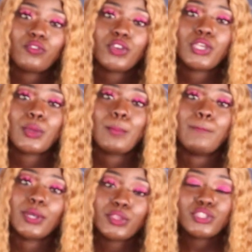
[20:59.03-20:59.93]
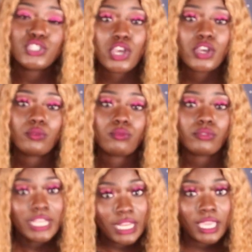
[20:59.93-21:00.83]
for your birth chart
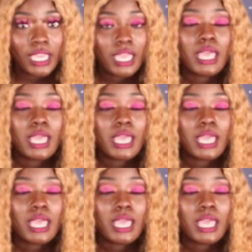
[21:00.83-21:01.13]
reading.